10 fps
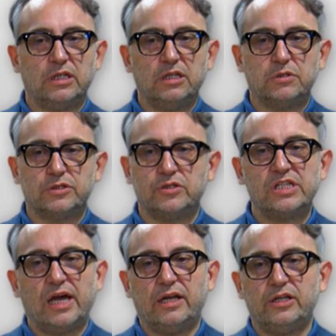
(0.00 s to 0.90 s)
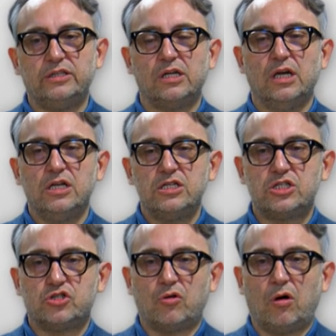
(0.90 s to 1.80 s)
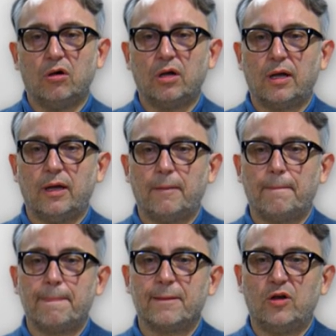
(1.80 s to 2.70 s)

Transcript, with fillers: In liberal societies, strong um,